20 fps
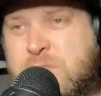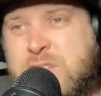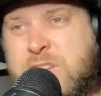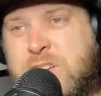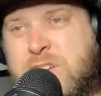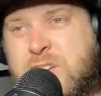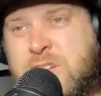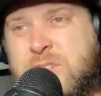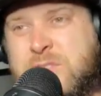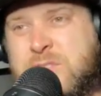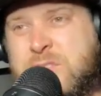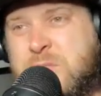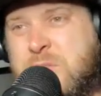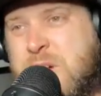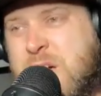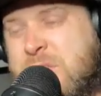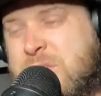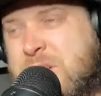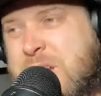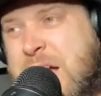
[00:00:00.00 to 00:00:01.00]
Then you also
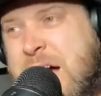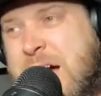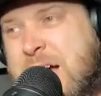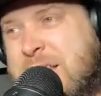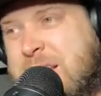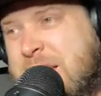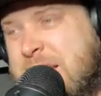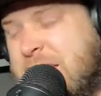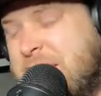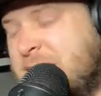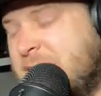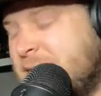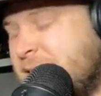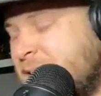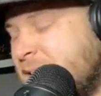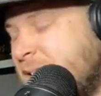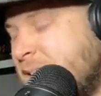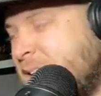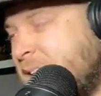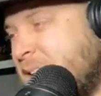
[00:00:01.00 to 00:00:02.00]
have a guy like
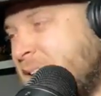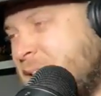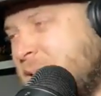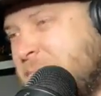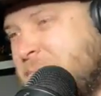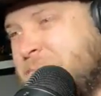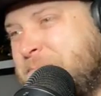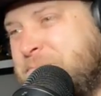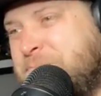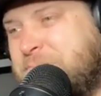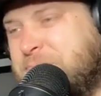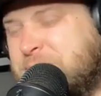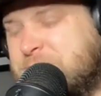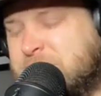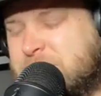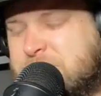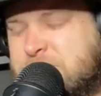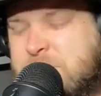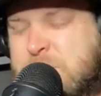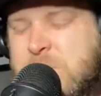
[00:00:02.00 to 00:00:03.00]

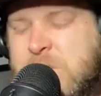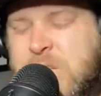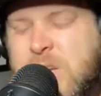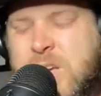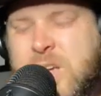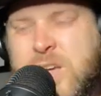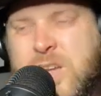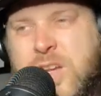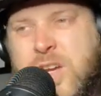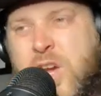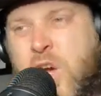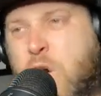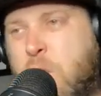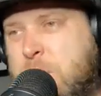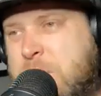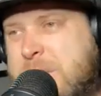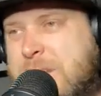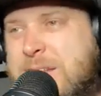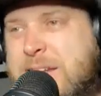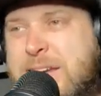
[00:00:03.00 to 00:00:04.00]

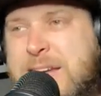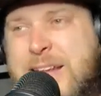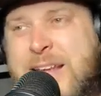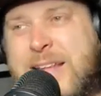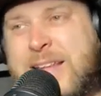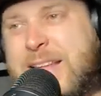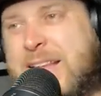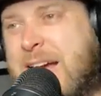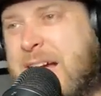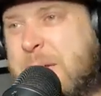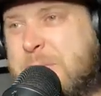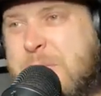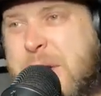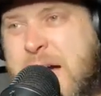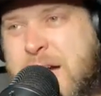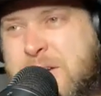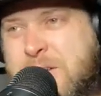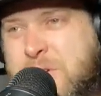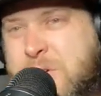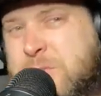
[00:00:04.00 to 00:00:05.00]
Nakobe Dean at
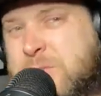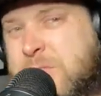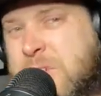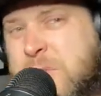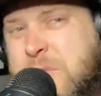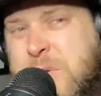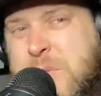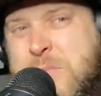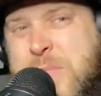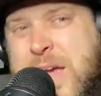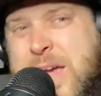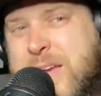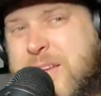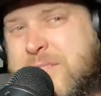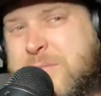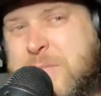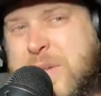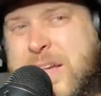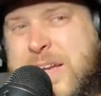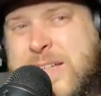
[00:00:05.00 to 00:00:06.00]
linebacker, who's going to be
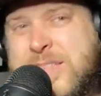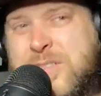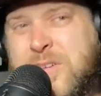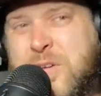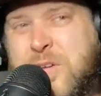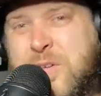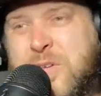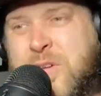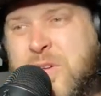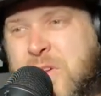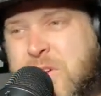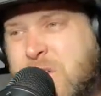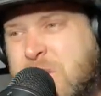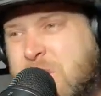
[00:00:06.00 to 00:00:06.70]
making plays all